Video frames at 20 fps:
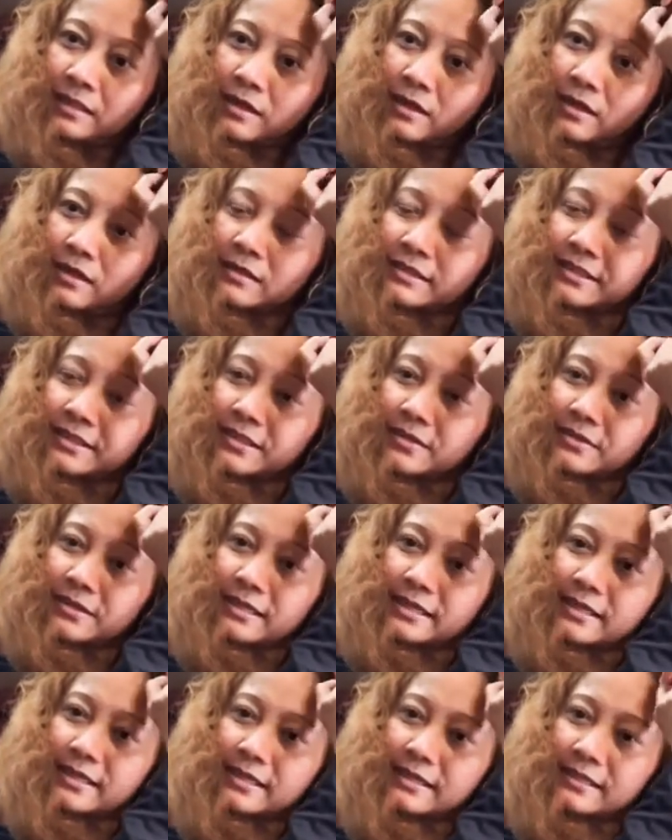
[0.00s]
also
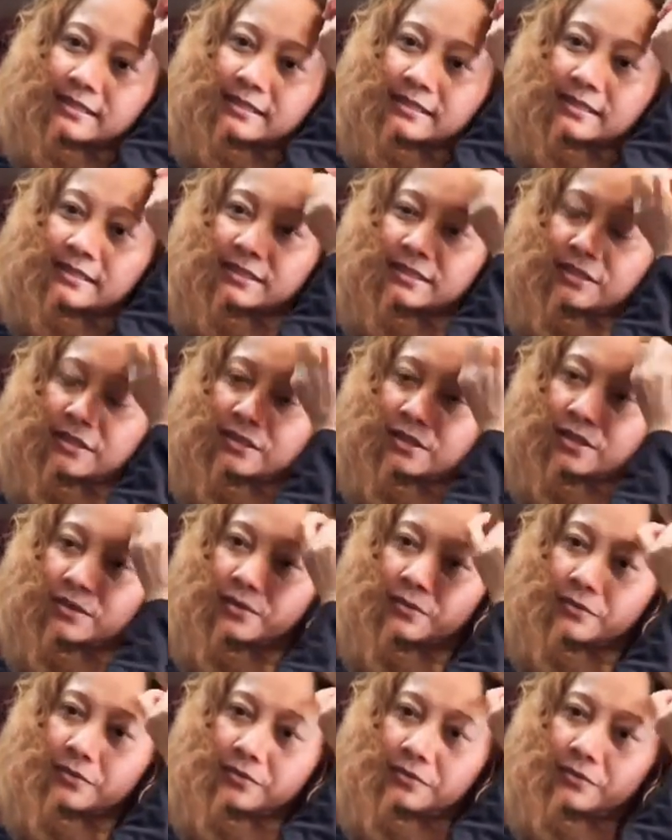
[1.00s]
guys, you
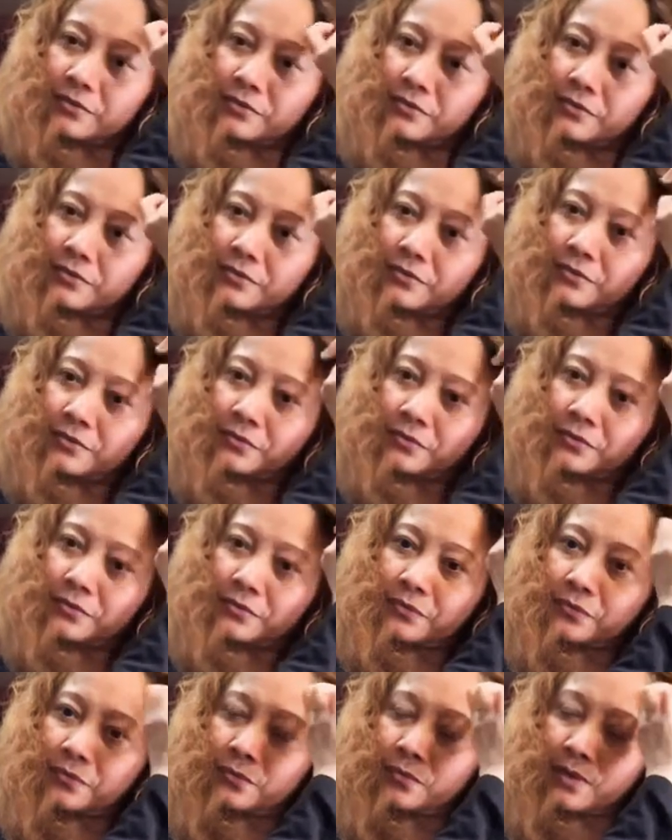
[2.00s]
know
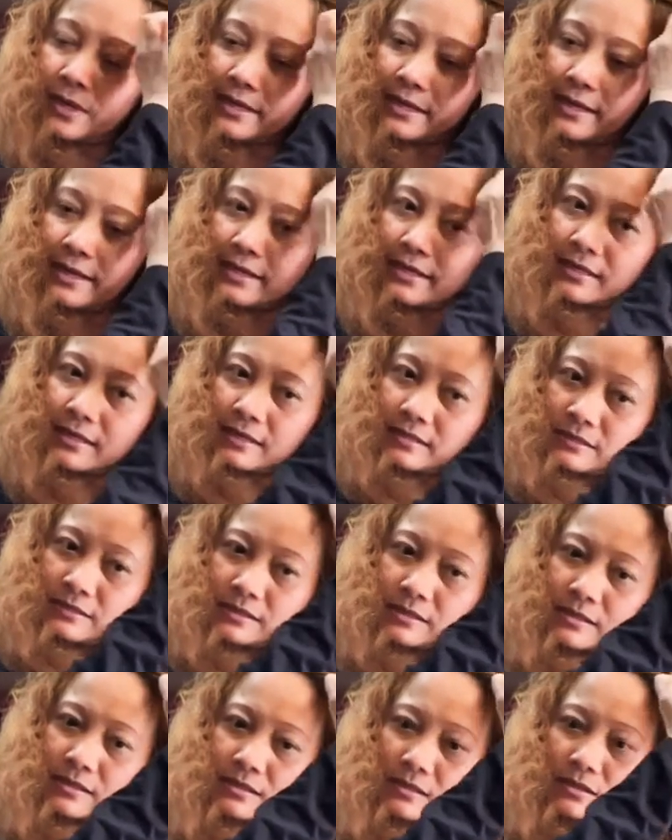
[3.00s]
what I can
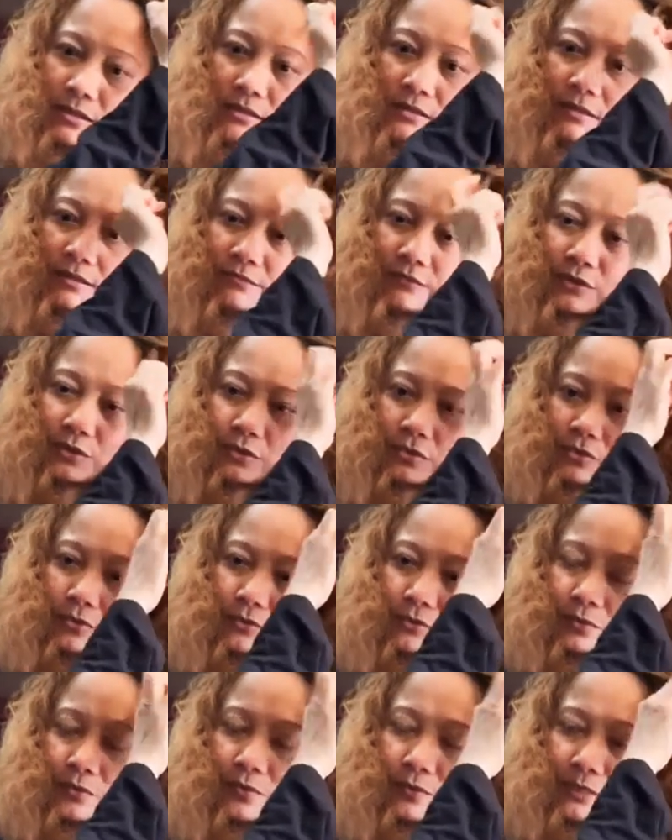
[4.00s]
tell all of
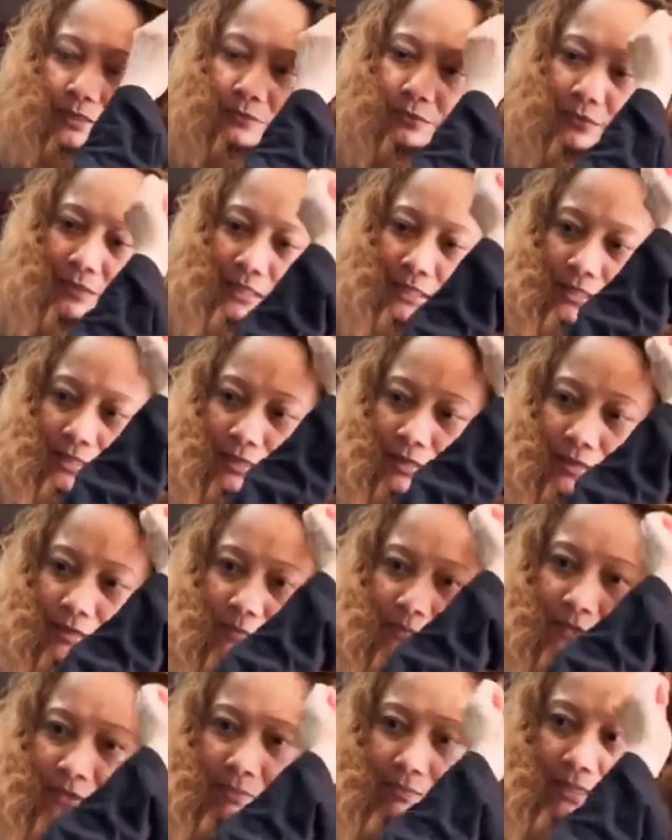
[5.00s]
you, what really
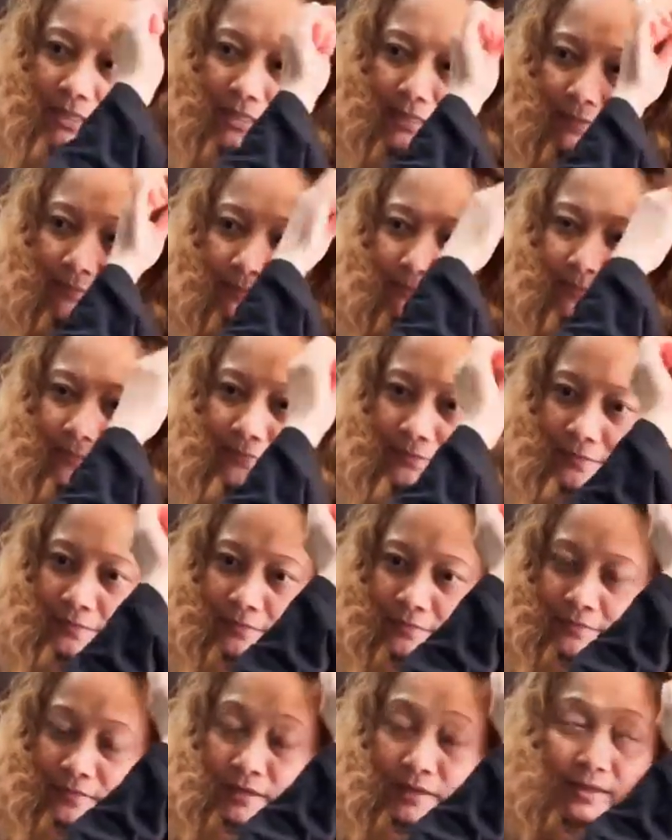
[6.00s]
helps me
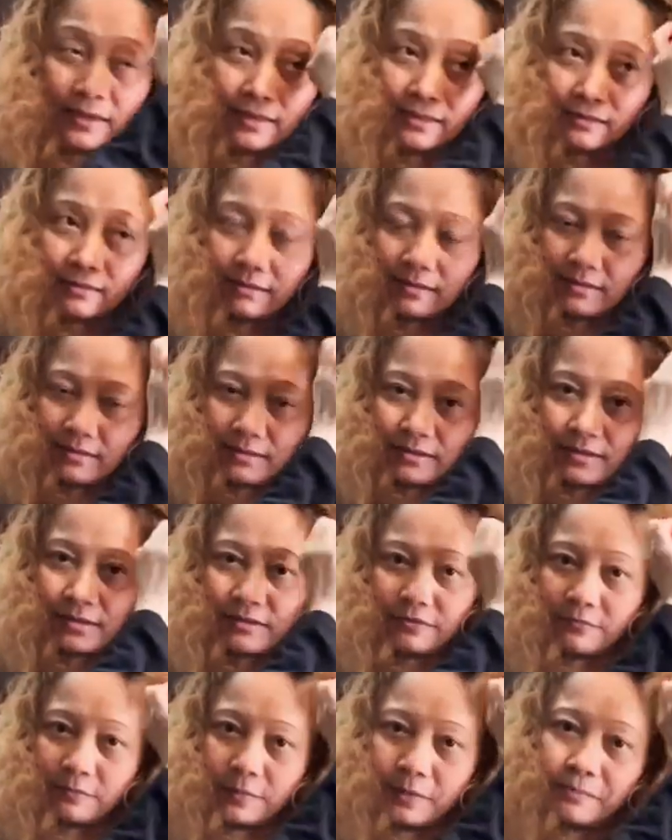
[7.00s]
and a lot
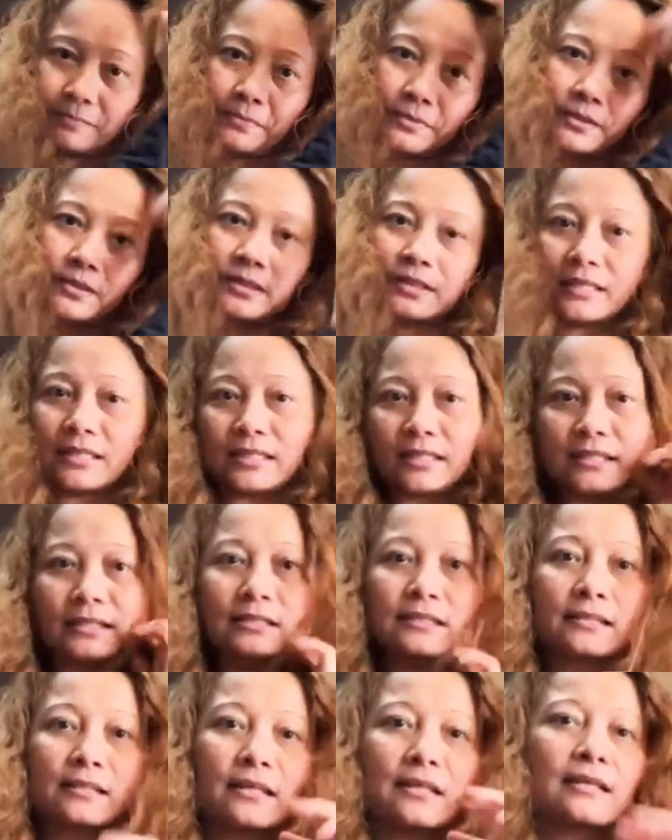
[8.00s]
of people
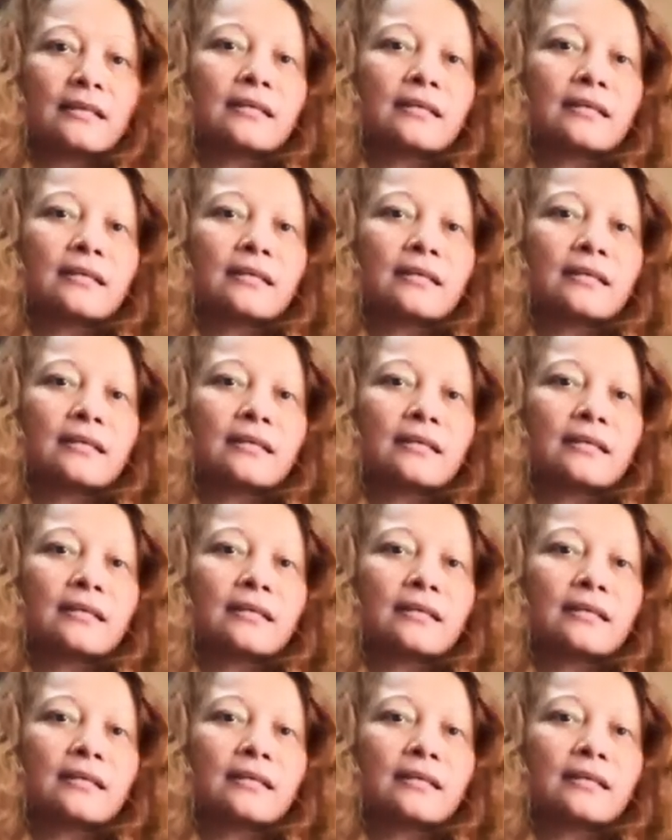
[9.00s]
is